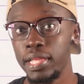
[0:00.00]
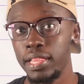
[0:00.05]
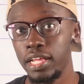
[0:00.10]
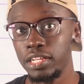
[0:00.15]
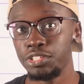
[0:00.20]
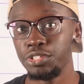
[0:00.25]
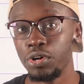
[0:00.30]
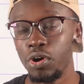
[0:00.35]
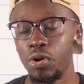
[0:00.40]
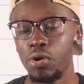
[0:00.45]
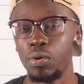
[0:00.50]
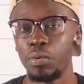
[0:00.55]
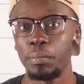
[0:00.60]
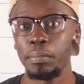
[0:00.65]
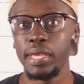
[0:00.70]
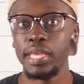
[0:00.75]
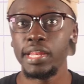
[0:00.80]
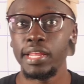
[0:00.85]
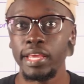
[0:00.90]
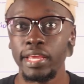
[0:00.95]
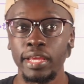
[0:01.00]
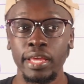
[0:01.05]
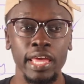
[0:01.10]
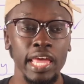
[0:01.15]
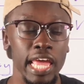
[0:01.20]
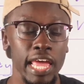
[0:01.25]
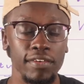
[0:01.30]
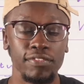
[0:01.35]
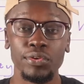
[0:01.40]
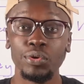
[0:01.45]
that you own, meaning
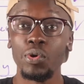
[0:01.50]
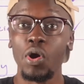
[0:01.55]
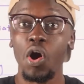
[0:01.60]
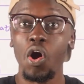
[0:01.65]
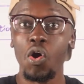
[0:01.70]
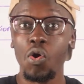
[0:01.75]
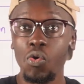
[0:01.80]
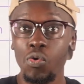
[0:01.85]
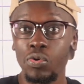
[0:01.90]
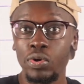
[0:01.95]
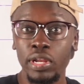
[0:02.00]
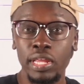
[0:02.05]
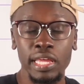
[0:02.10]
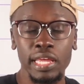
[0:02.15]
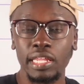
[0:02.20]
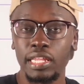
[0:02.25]
if you own,